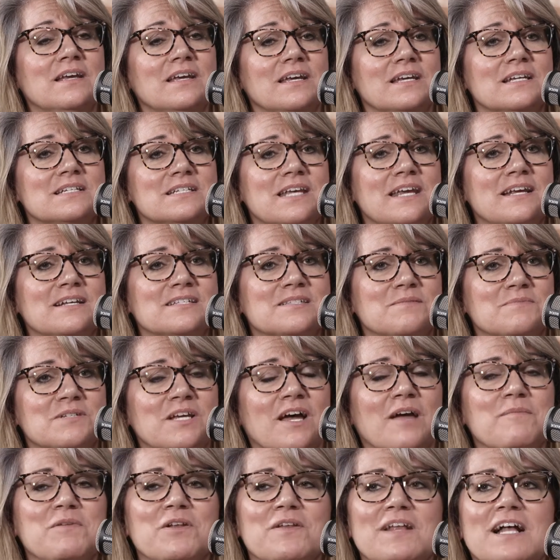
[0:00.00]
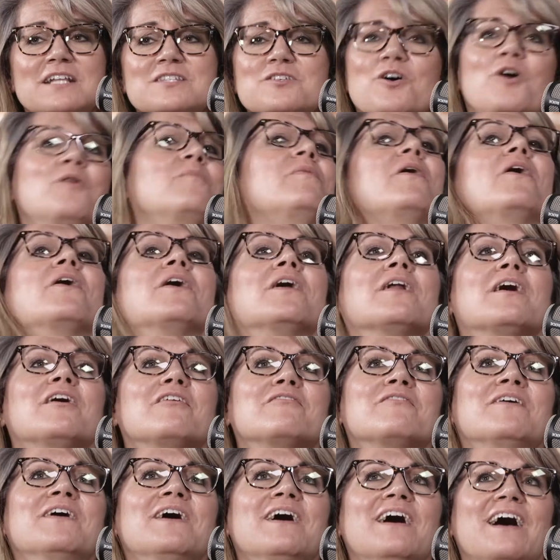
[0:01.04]
It takes some time. That's all part
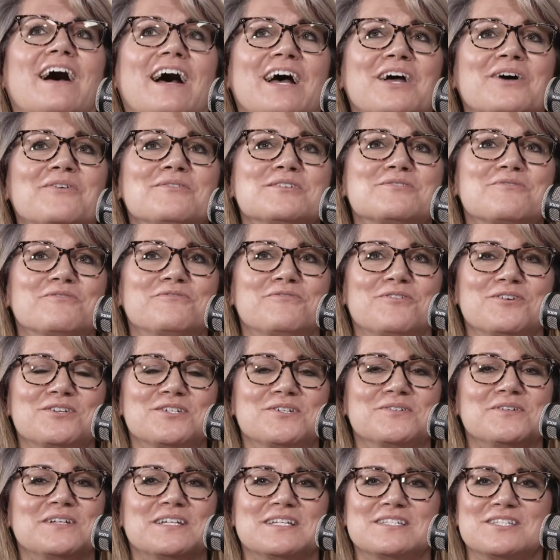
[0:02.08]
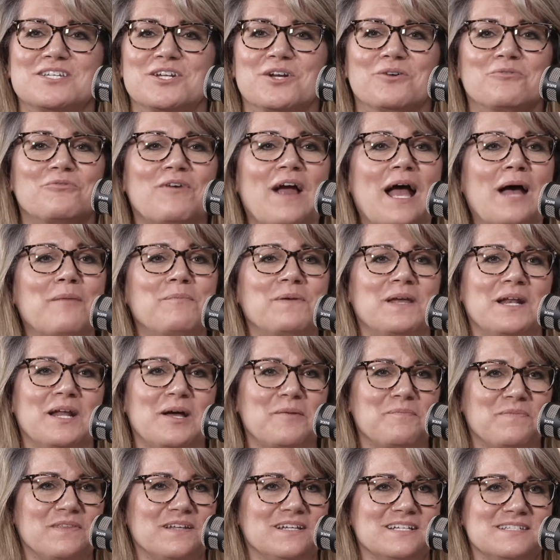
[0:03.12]
of, I always refer to it as, wrapping
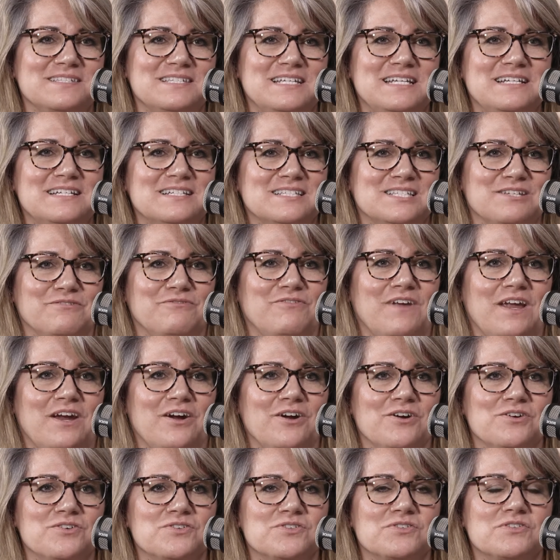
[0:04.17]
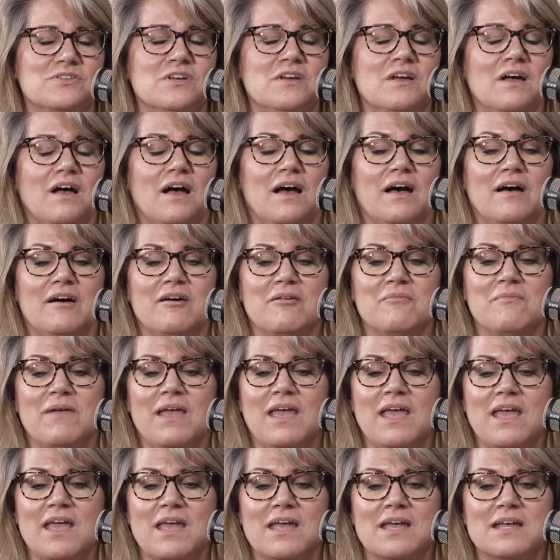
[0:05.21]
up the decedent's affairs.
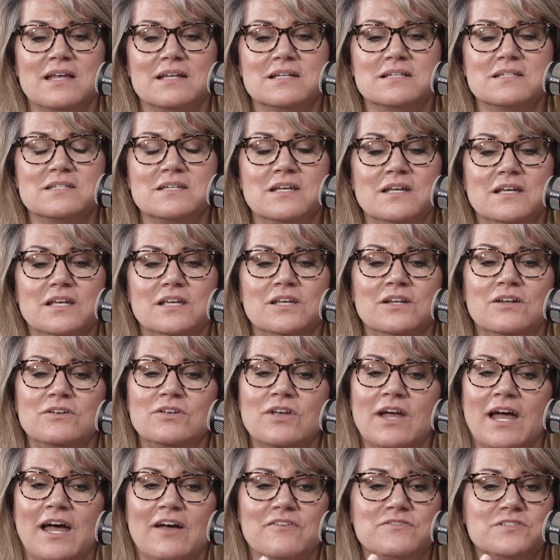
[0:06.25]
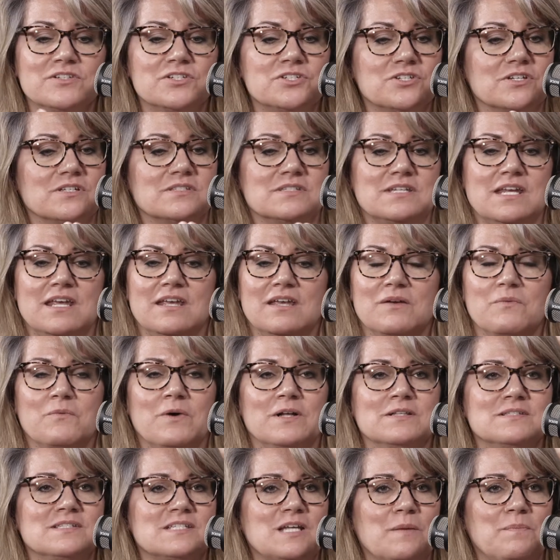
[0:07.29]
And, you have to just take it
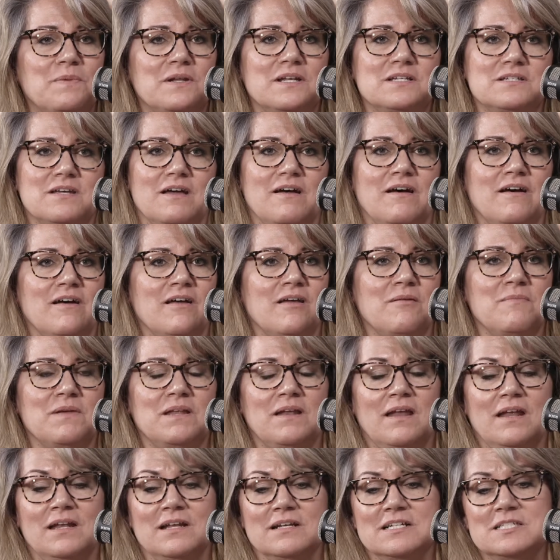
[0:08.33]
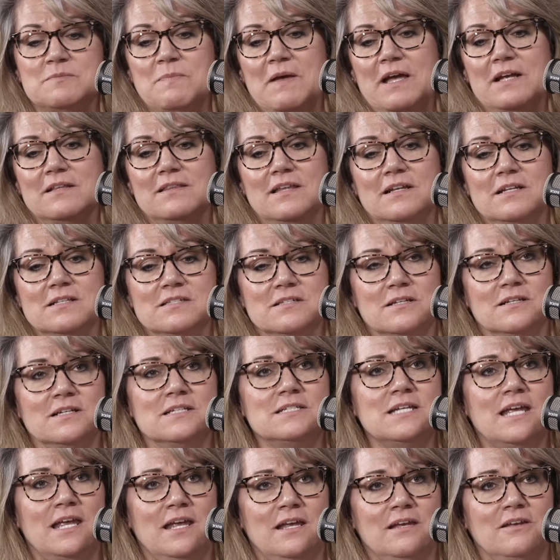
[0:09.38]
one step at a time and expect that it's going to
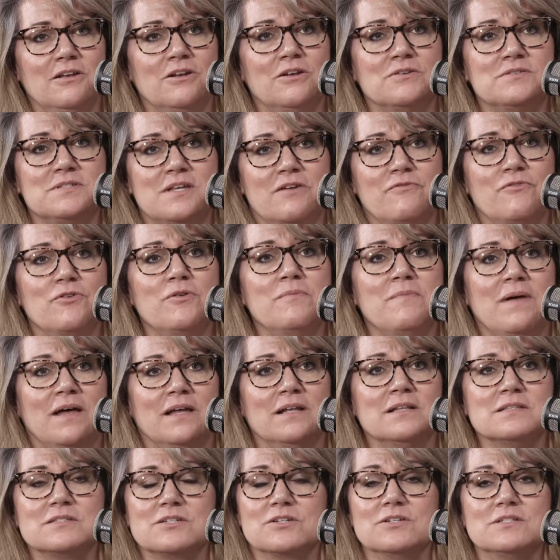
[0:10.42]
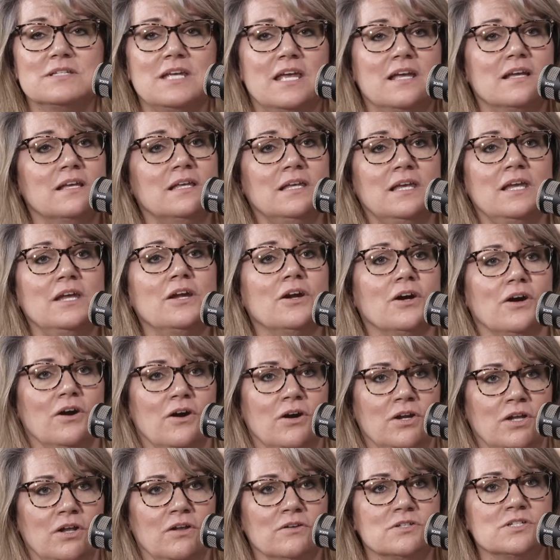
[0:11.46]
take, several months, could take a
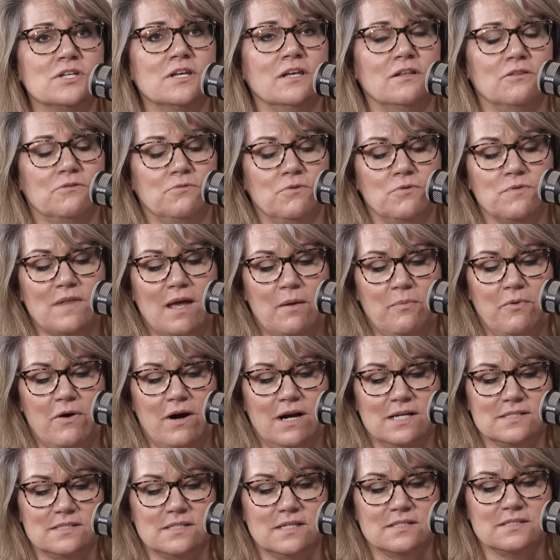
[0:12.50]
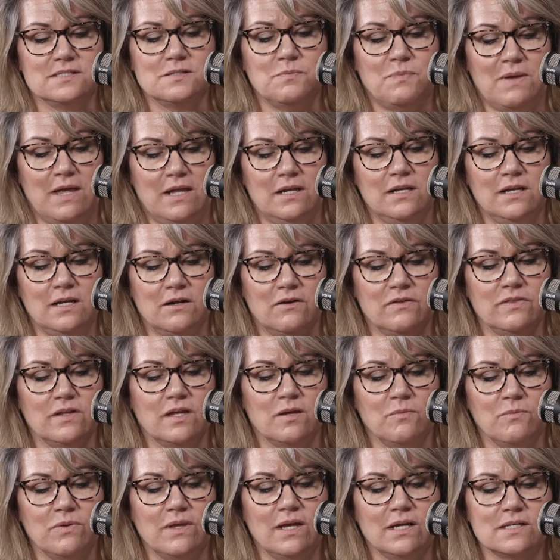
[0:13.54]
year, to get through that process, depending on the
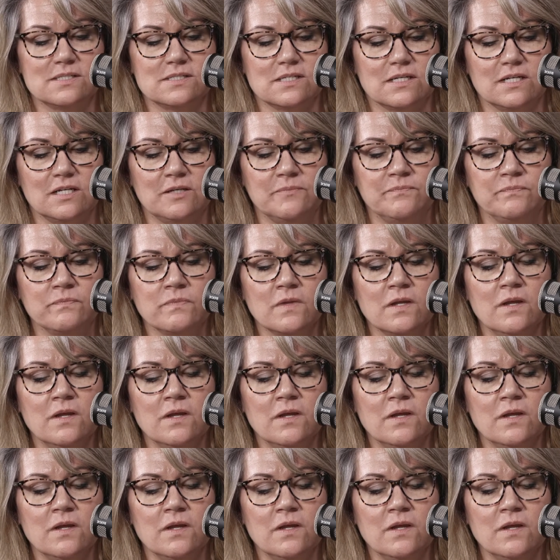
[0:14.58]
complexity.